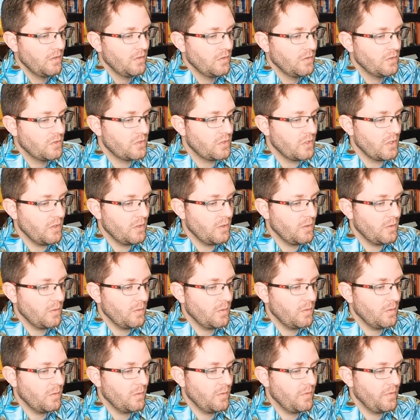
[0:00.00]
So
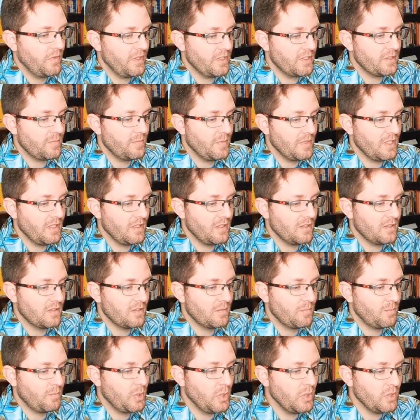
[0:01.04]
this
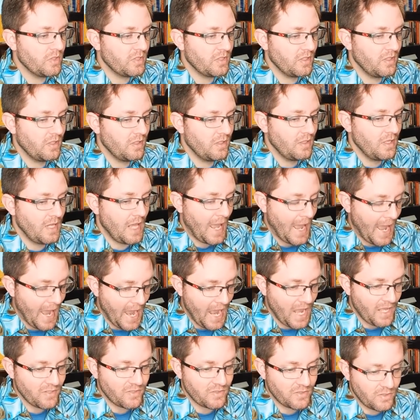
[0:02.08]
means Putin
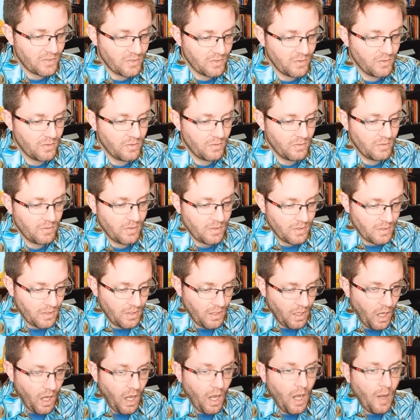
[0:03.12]
has to
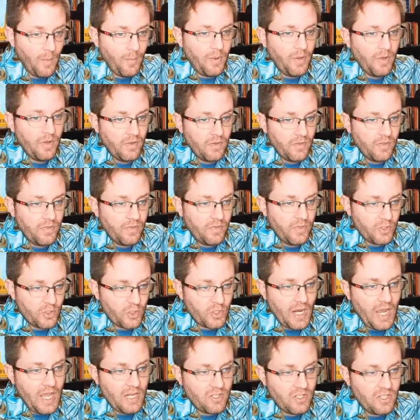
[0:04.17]
up the
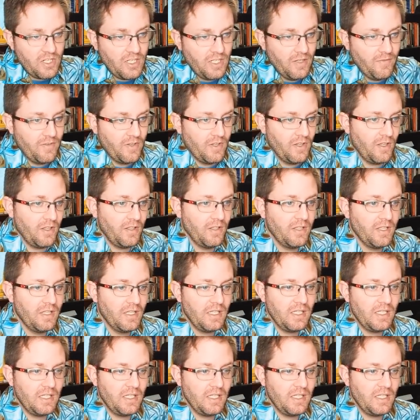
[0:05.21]
tragedy of it all.